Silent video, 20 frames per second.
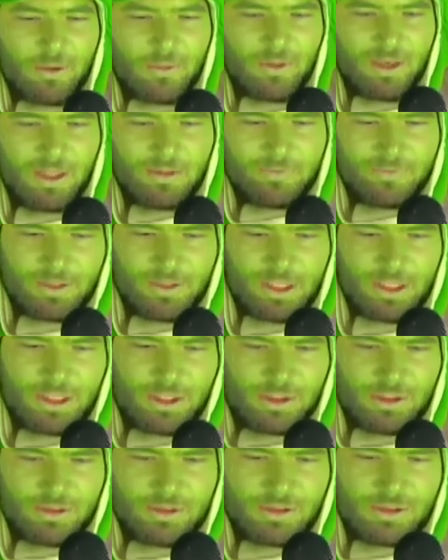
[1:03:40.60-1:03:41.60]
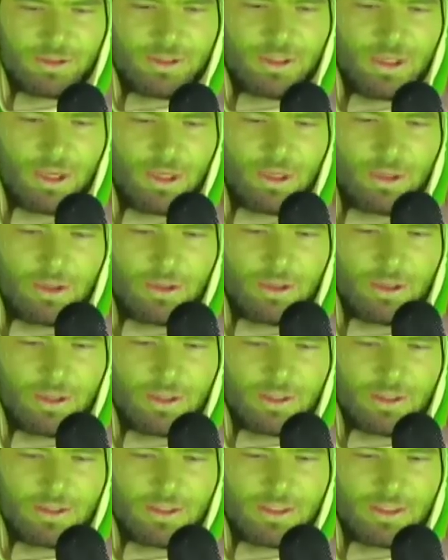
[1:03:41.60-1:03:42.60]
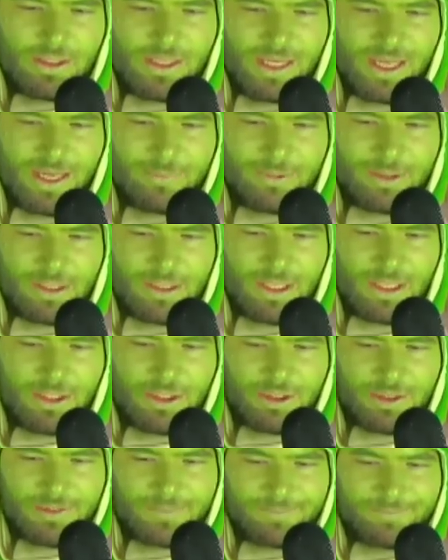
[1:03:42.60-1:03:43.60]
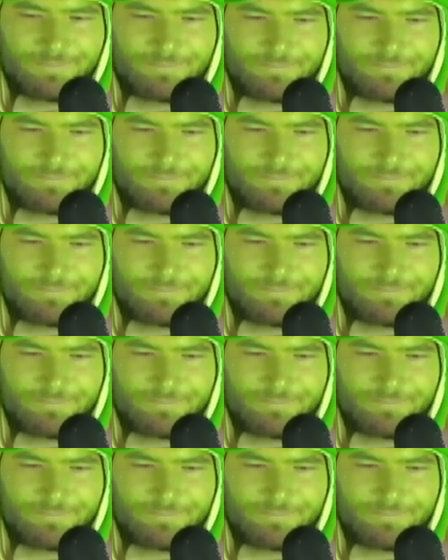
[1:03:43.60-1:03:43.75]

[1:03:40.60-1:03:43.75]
qualifications on the application.